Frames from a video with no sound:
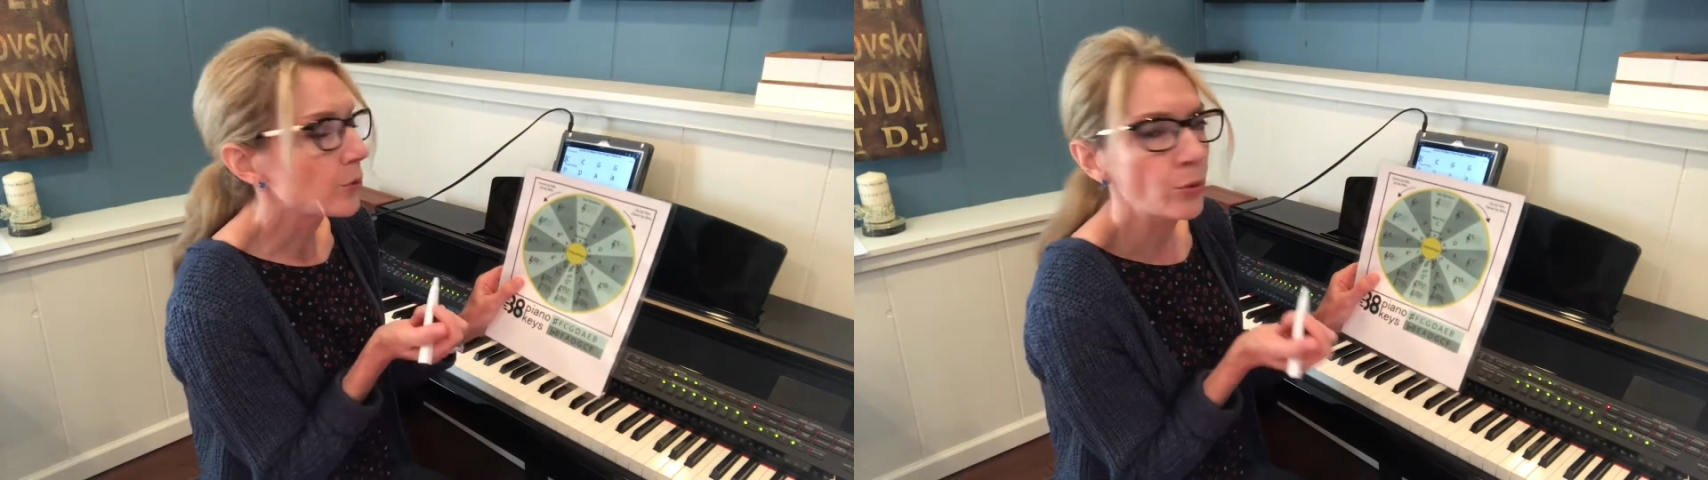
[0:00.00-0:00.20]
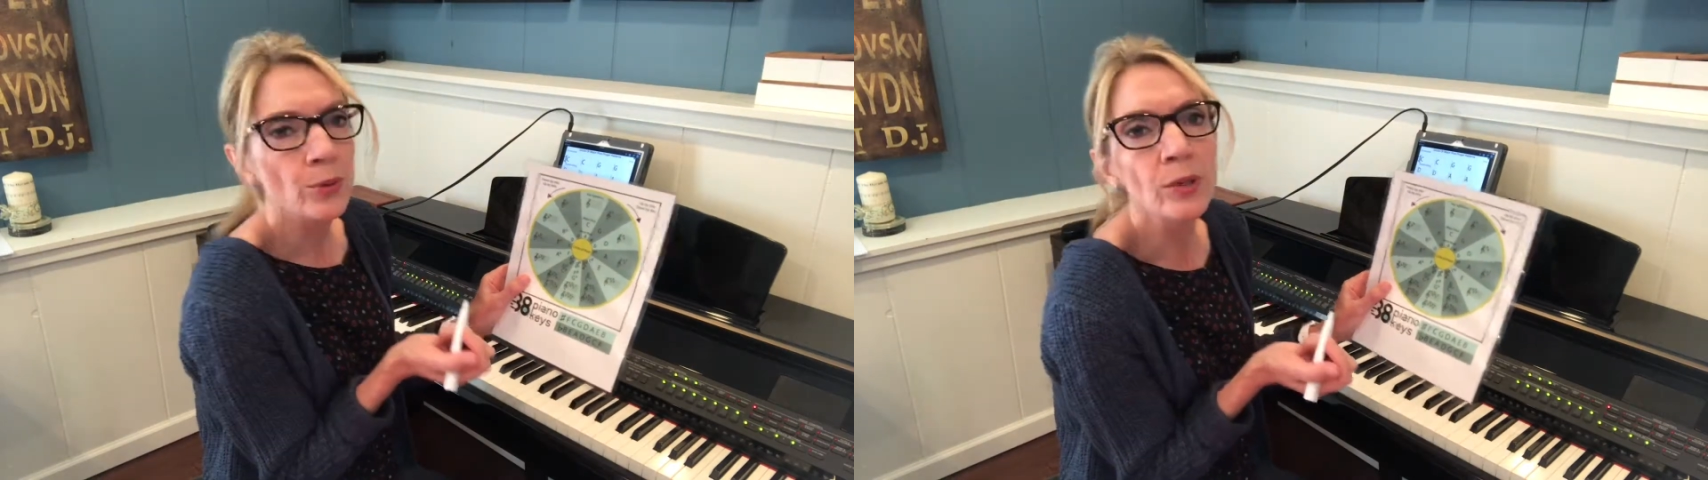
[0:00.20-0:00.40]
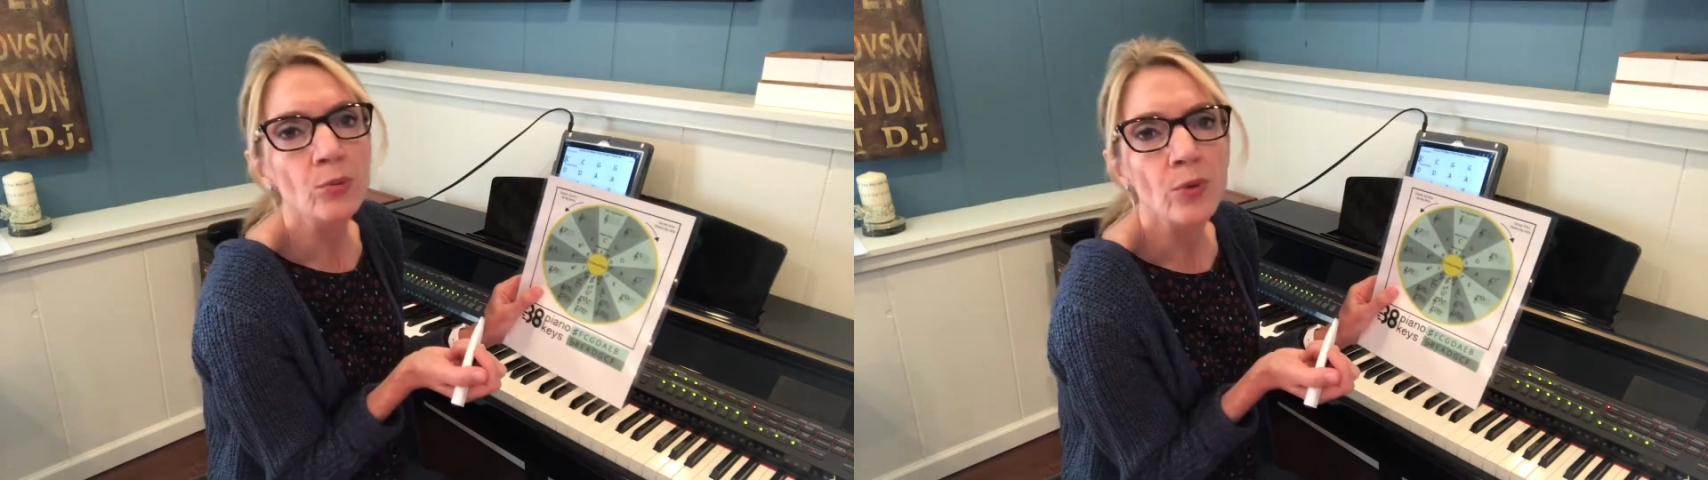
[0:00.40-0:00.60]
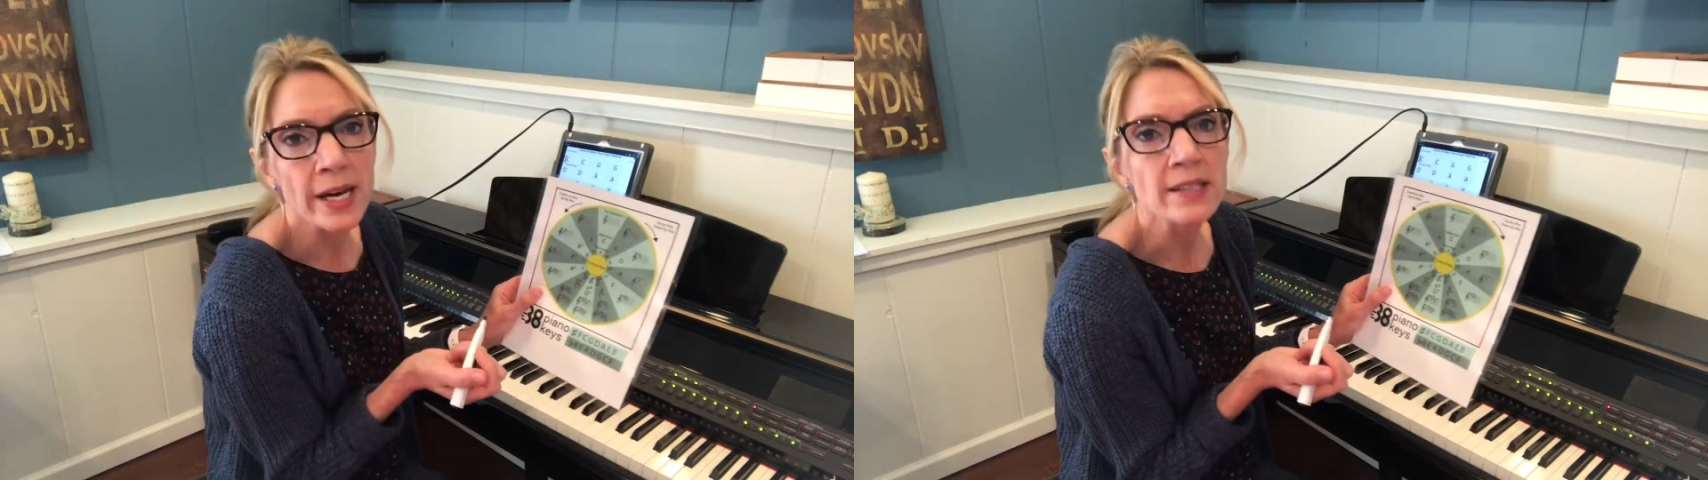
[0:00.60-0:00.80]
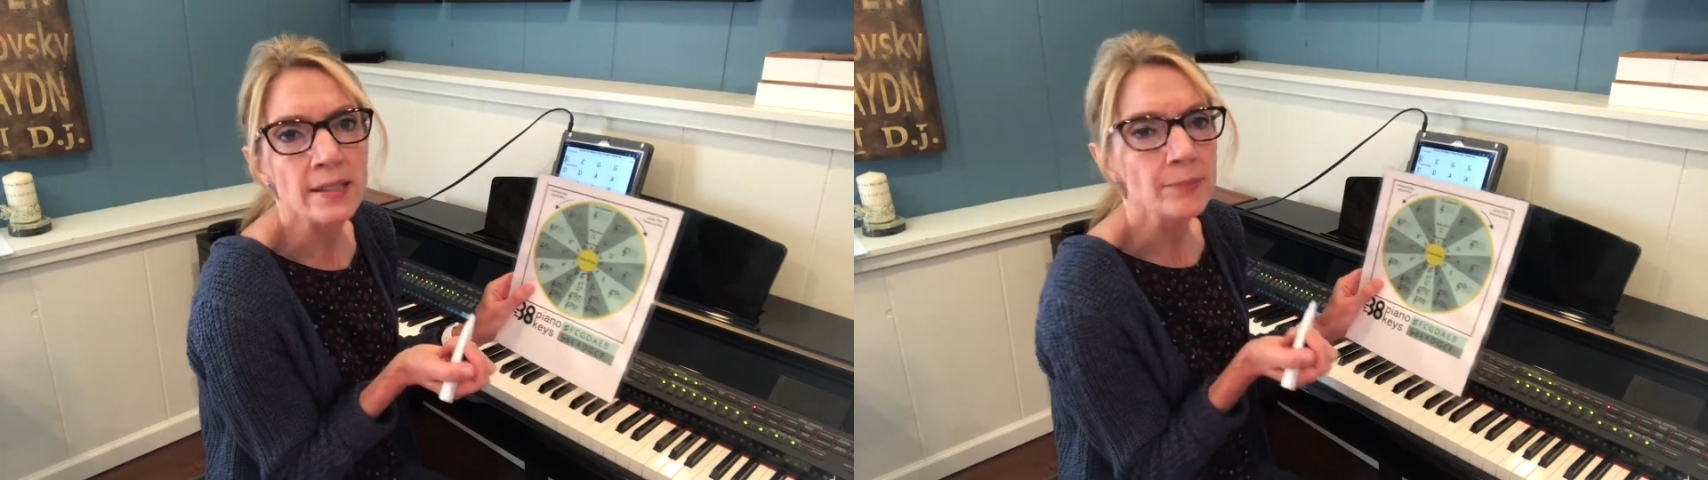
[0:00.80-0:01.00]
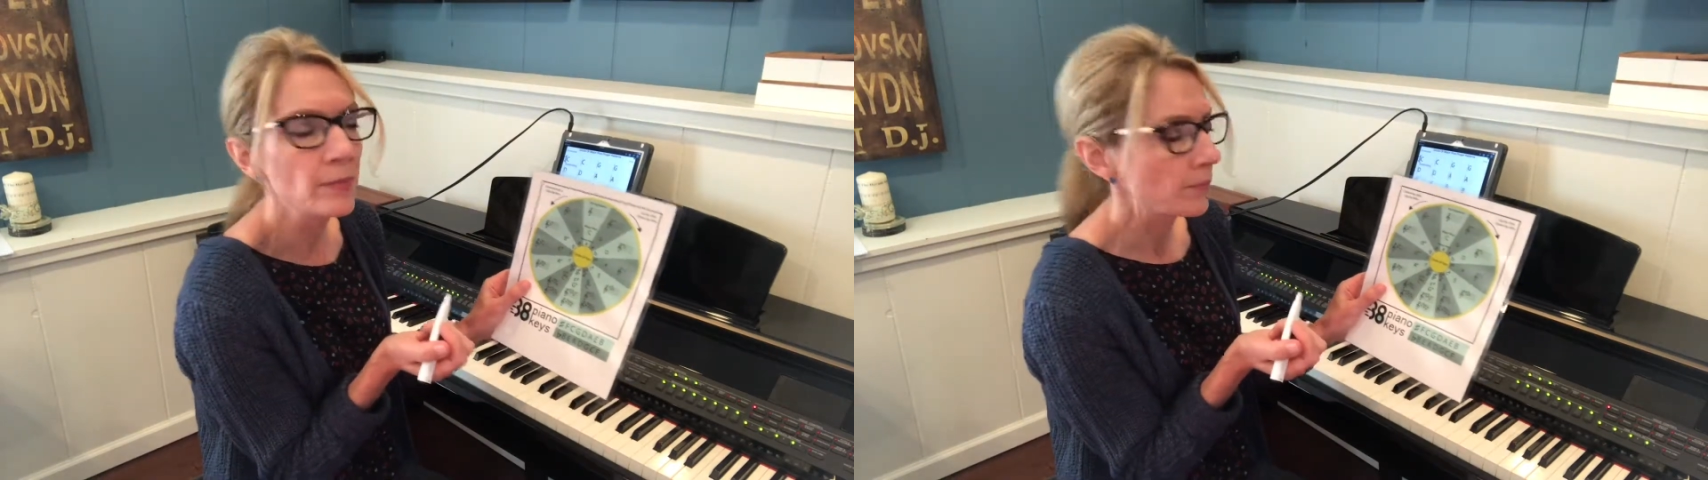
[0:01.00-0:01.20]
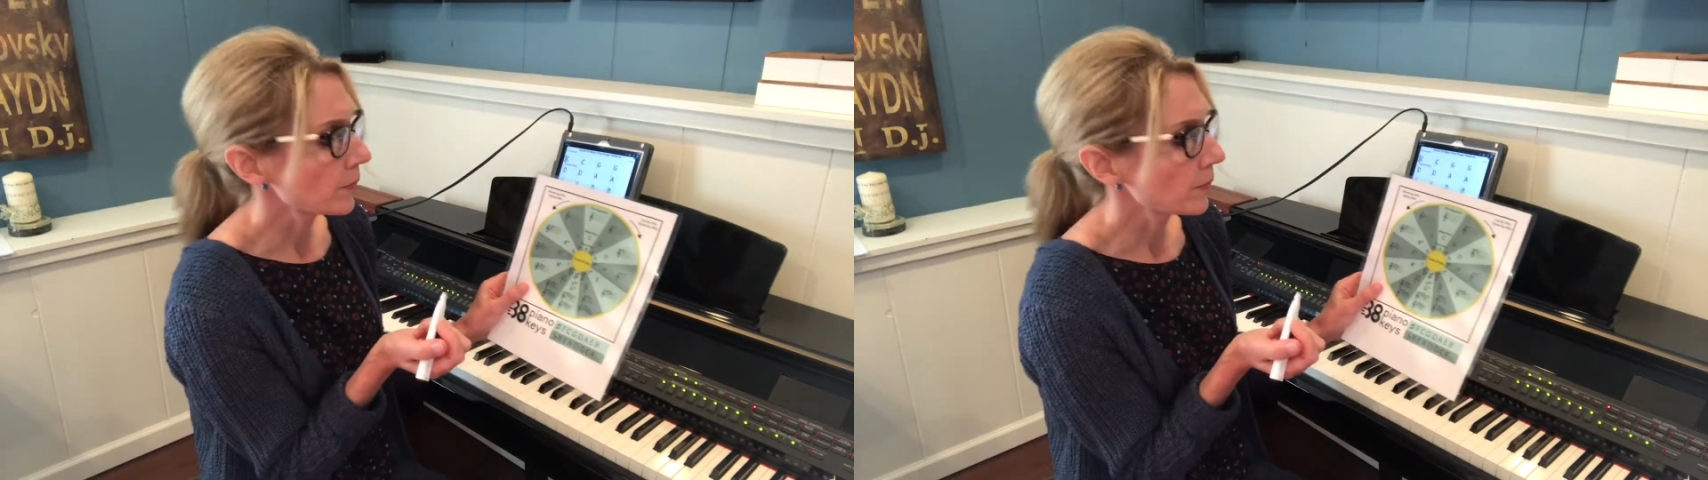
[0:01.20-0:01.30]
three random